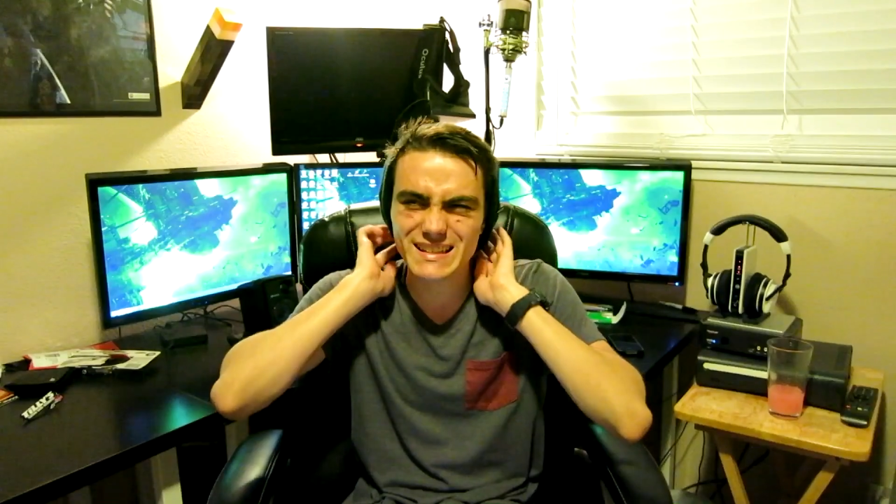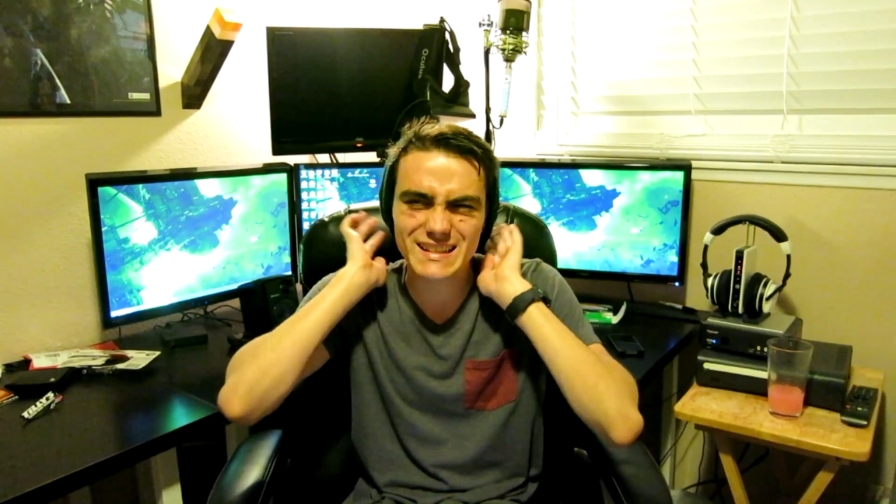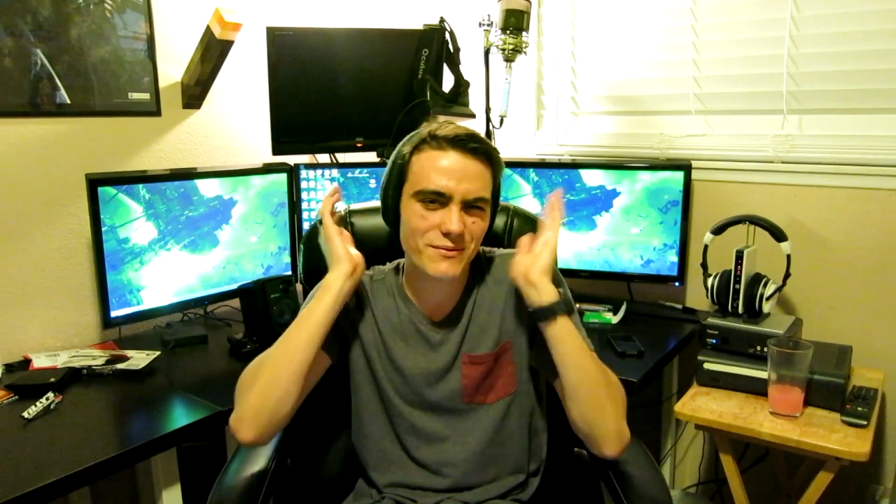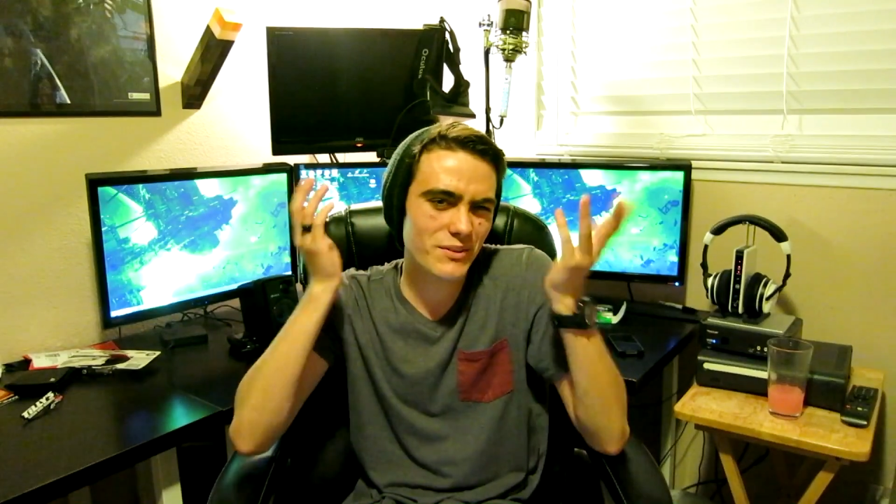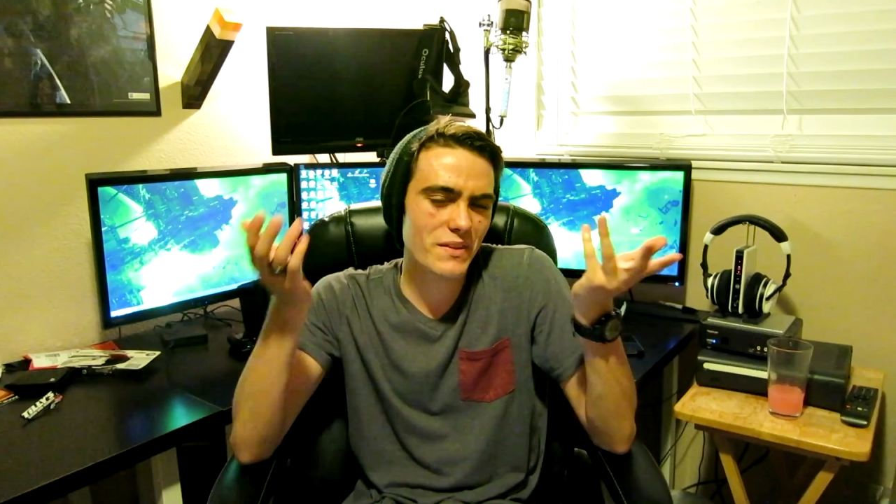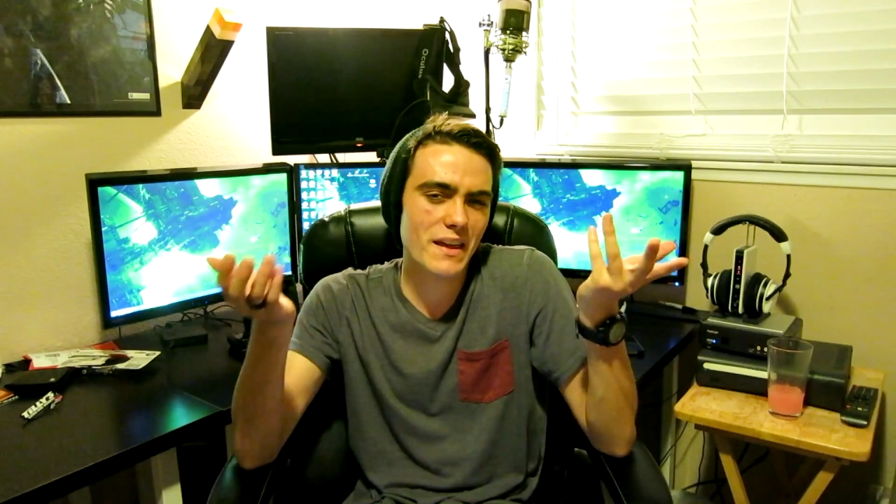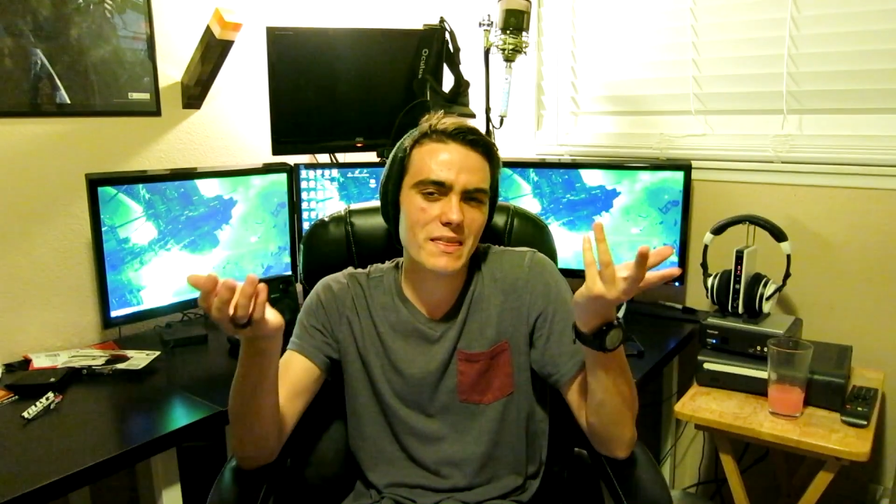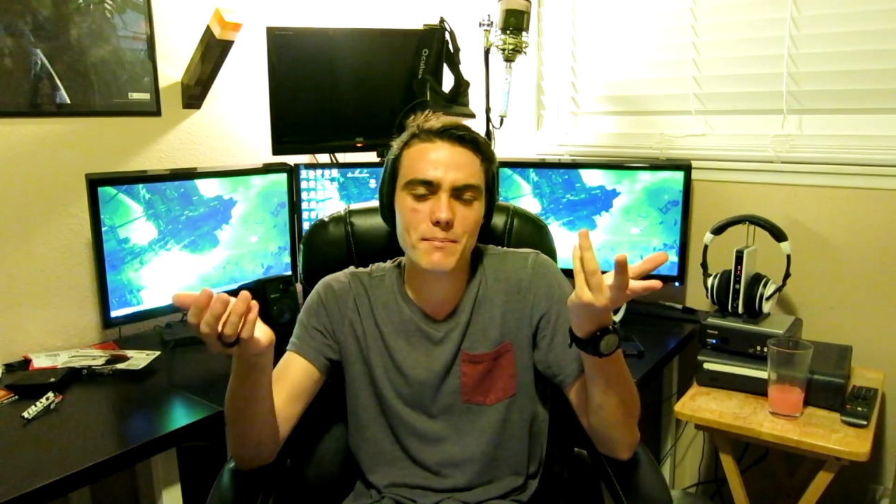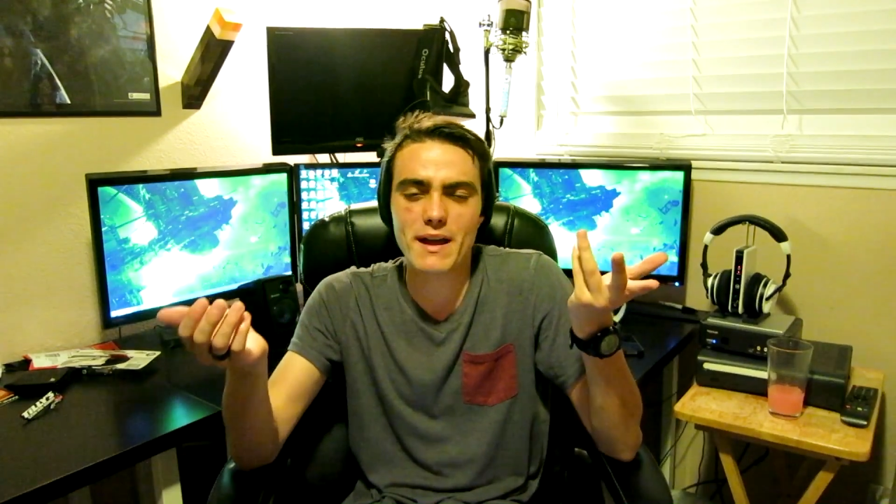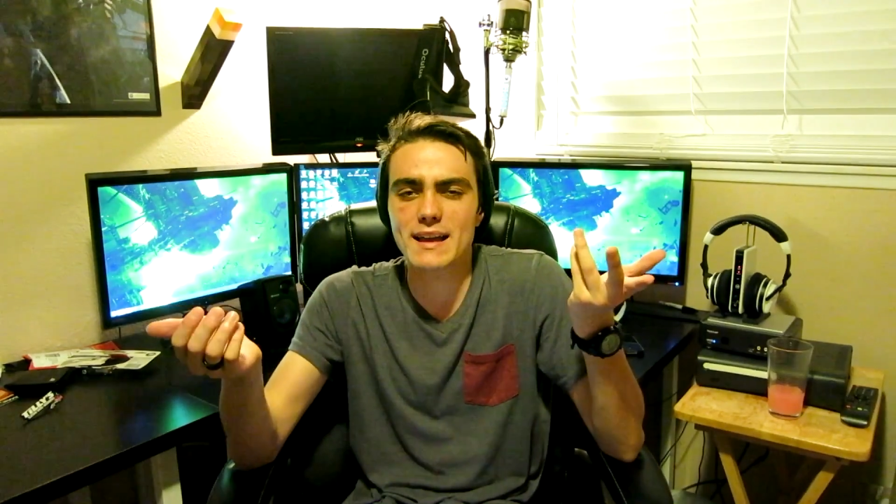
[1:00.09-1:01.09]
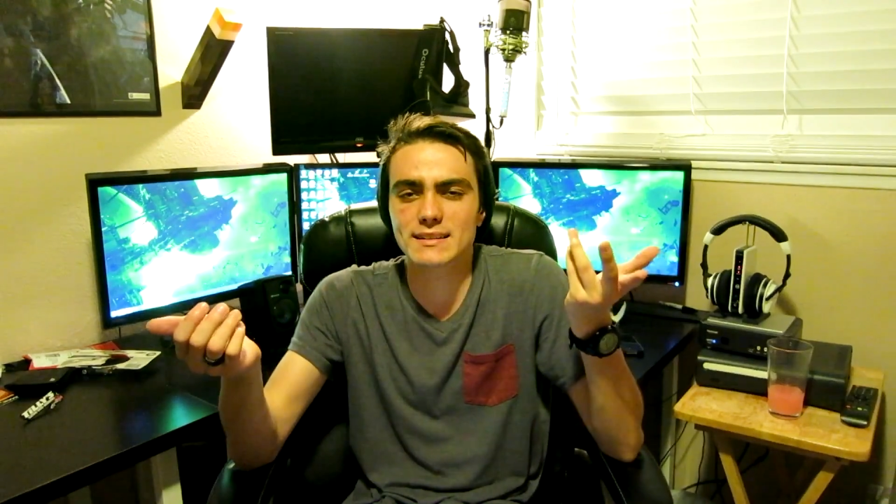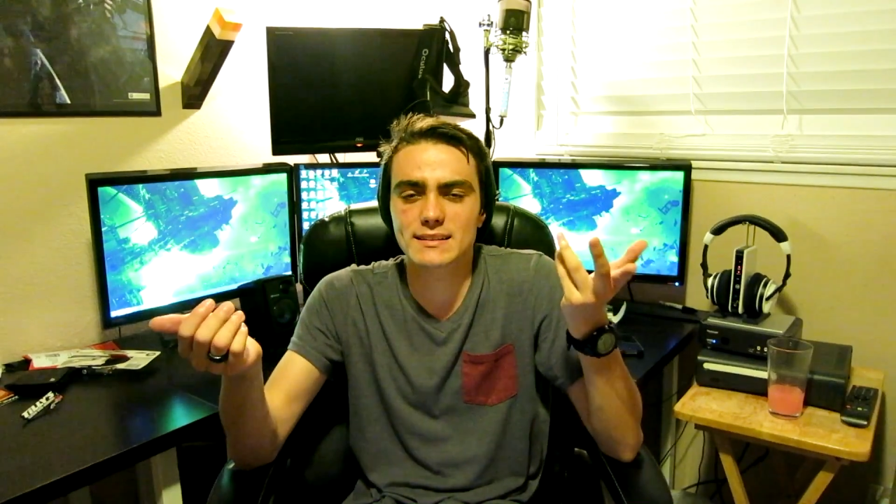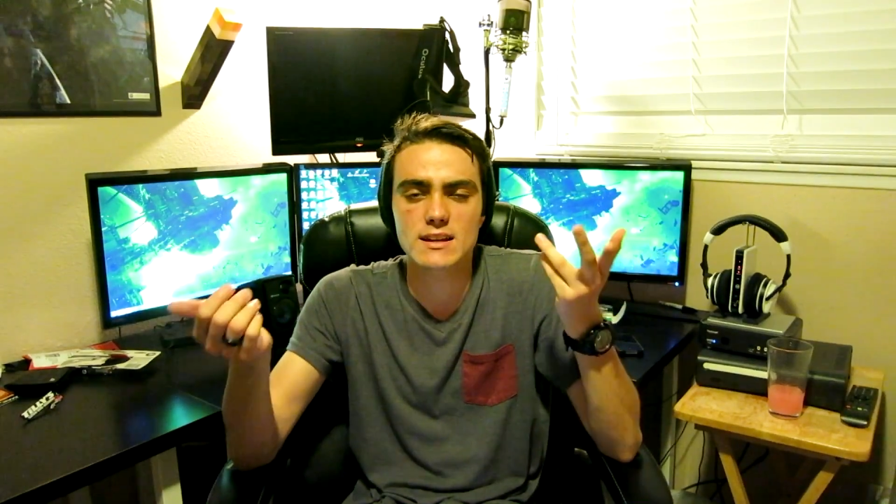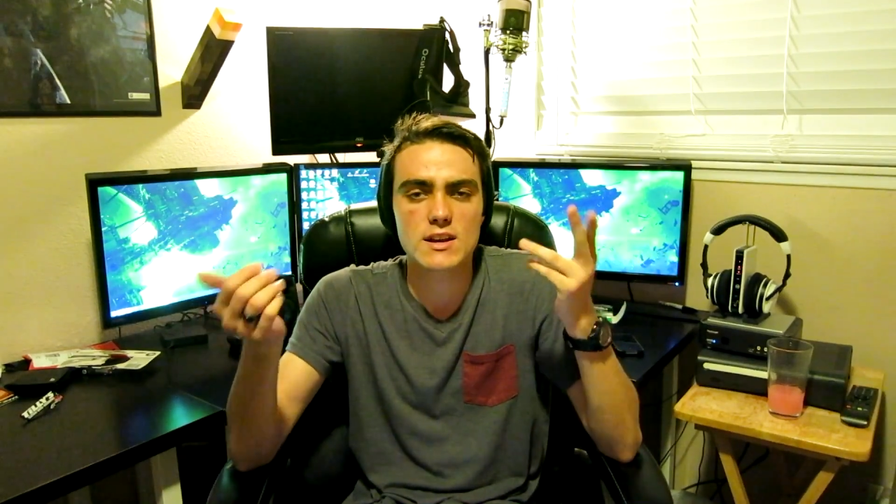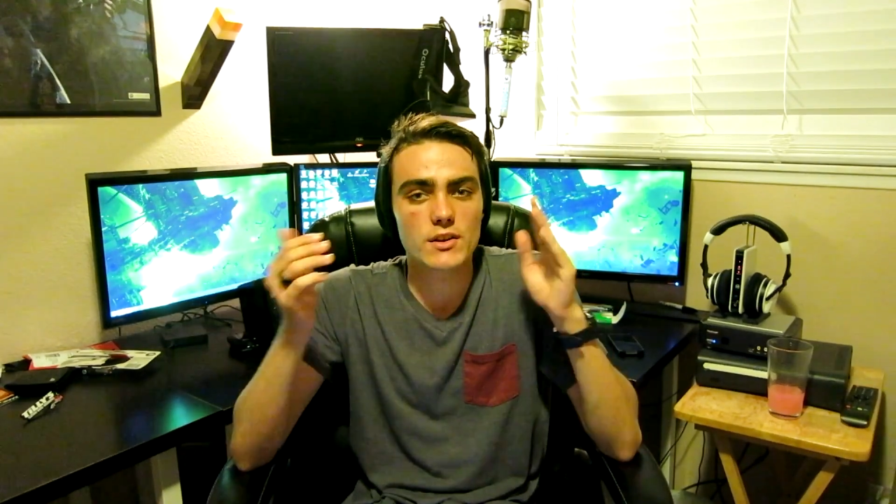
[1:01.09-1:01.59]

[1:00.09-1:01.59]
I've done that in the past.